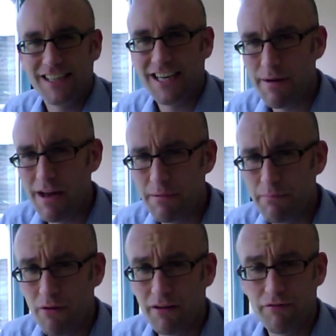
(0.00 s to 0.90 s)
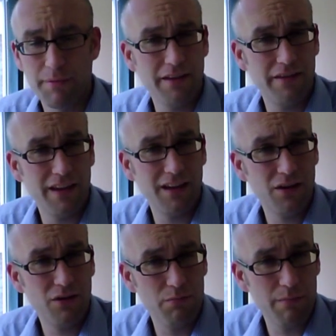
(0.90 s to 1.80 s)
He may have been borrowing from another
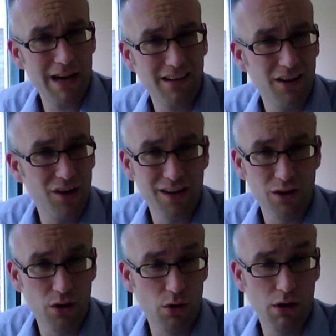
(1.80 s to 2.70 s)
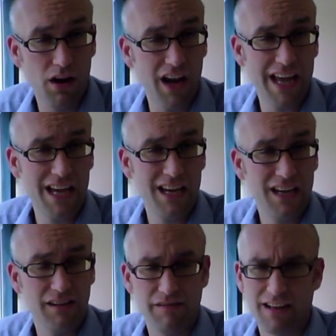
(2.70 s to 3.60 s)
thinker called Madeleine Longley,
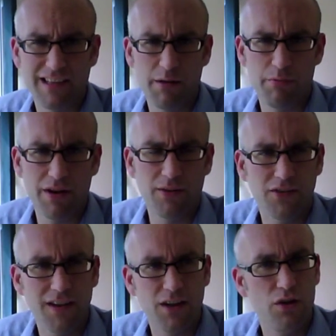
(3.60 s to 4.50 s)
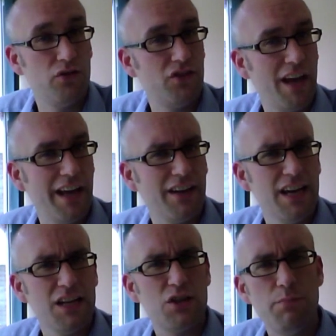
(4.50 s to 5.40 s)
if that's how you pronounce it, who said,
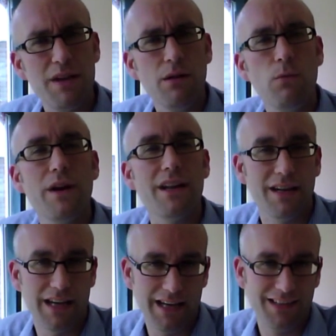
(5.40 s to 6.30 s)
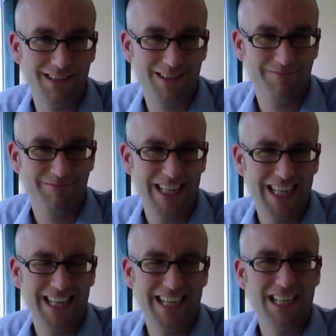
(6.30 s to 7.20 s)
"To be a witness
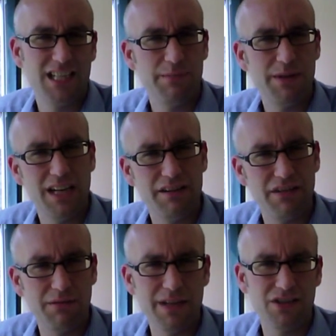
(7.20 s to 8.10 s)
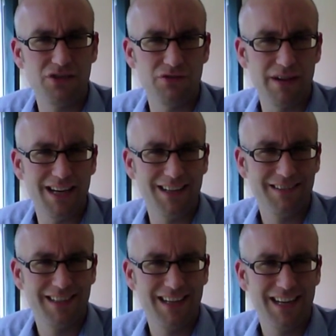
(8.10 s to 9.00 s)
is to be a living mystery.
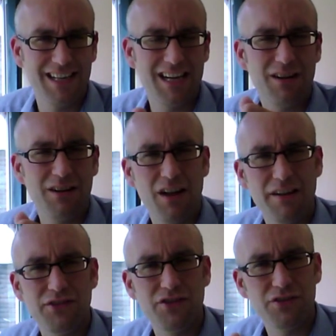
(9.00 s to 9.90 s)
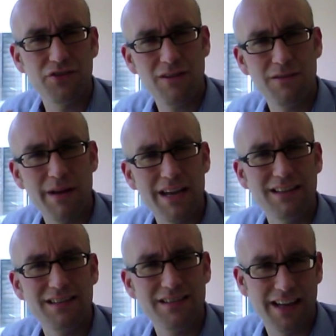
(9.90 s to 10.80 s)
Our lives should not
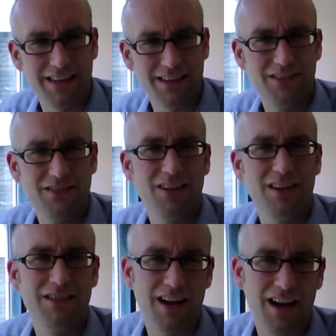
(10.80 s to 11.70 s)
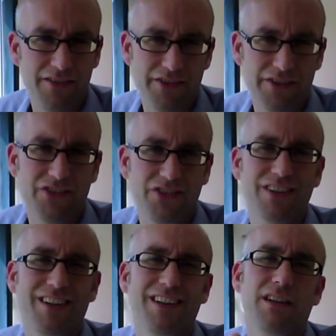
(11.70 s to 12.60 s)
make sense to others
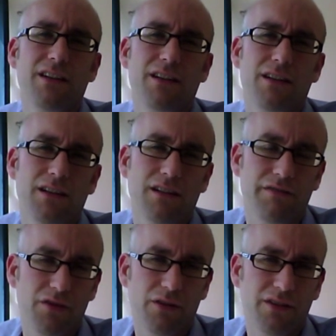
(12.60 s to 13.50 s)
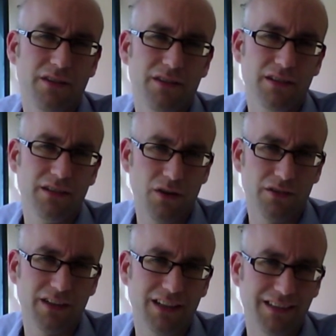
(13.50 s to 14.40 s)
if God did
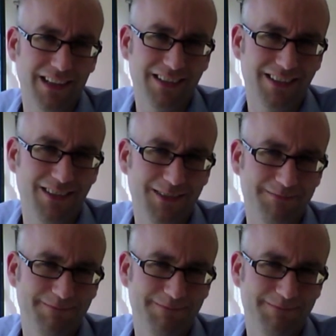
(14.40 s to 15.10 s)
not exist."